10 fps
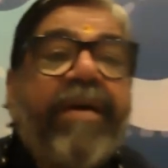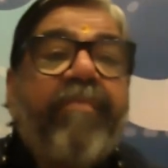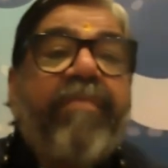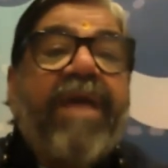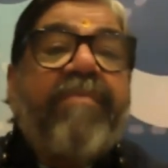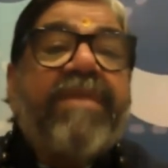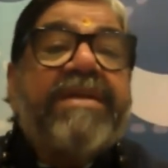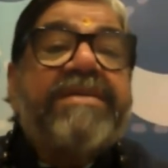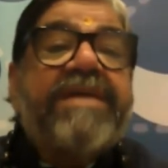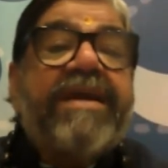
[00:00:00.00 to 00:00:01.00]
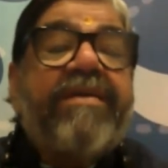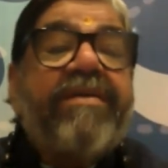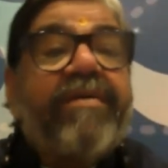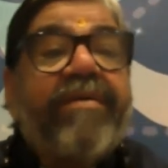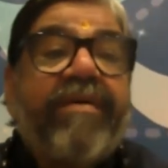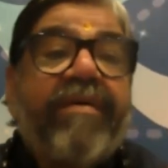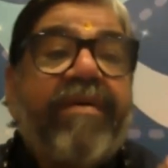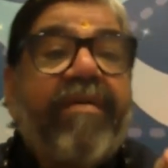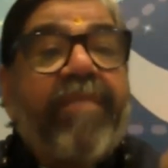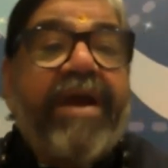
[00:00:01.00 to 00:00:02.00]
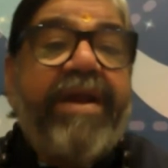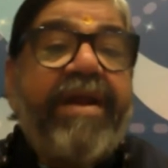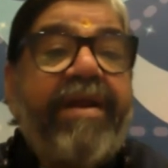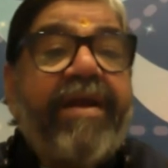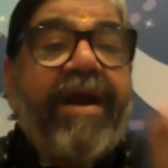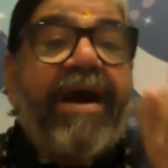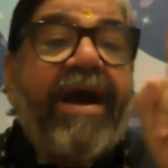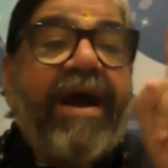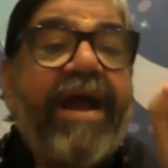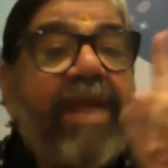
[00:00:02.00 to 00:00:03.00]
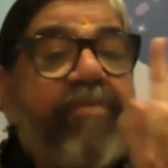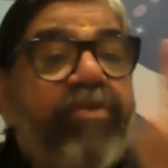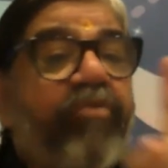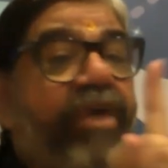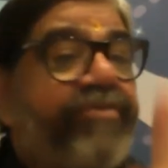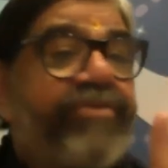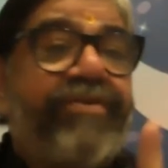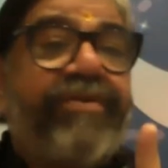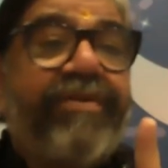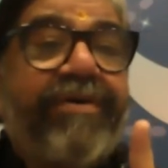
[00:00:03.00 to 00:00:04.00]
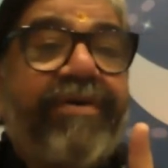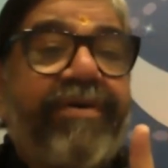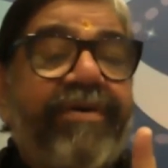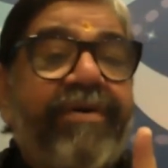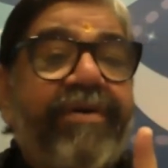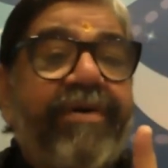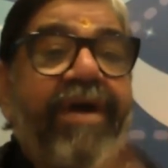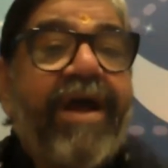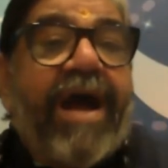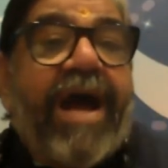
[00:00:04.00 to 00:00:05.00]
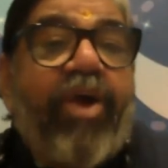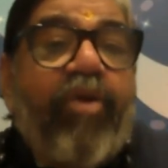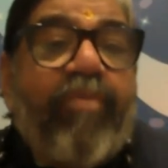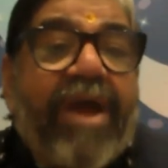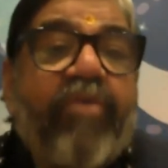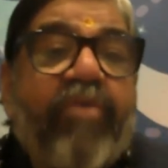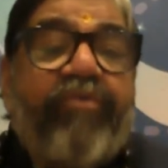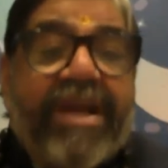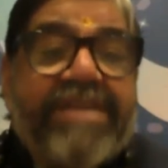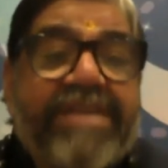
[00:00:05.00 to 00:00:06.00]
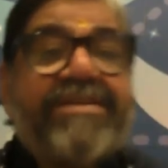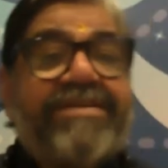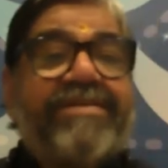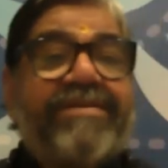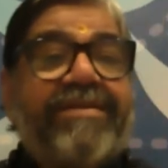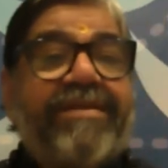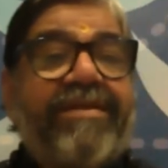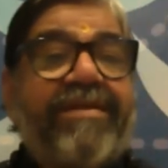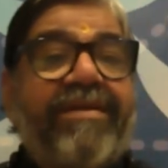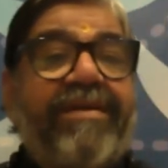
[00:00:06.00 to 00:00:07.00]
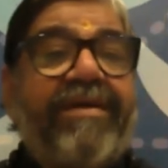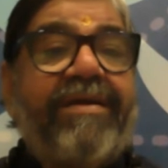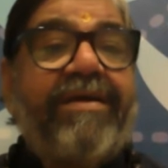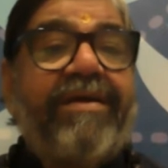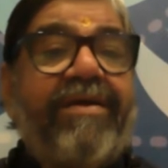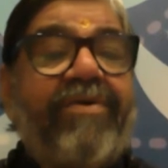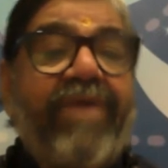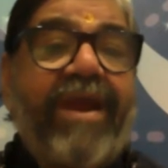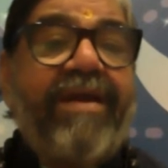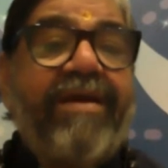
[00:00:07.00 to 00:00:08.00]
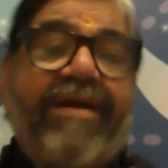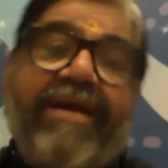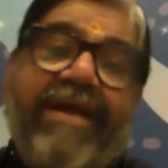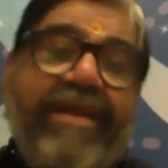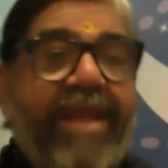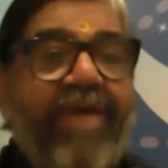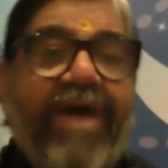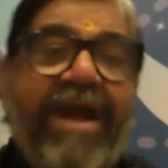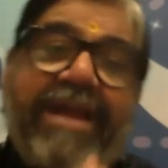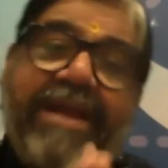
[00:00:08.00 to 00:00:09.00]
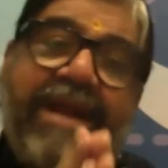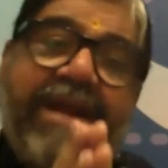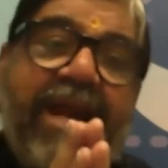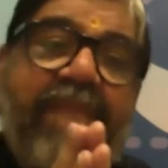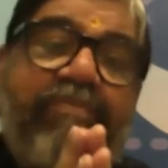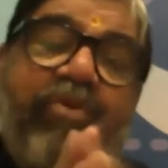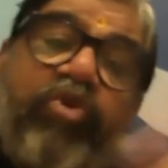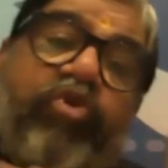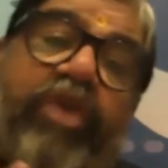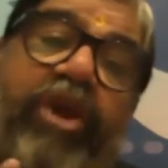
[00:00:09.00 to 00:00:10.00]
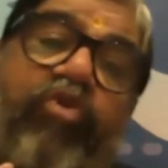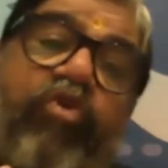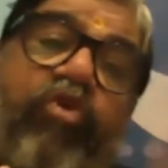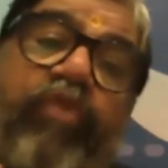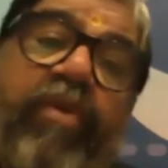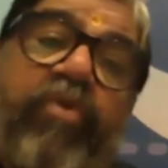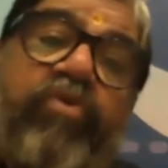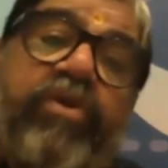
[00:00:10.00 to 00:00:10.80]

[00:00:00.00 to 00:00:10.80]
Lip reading: My mother said, my dear, I help you once. I have my 5 sons. Okay, now I cannot help you. You can go home out.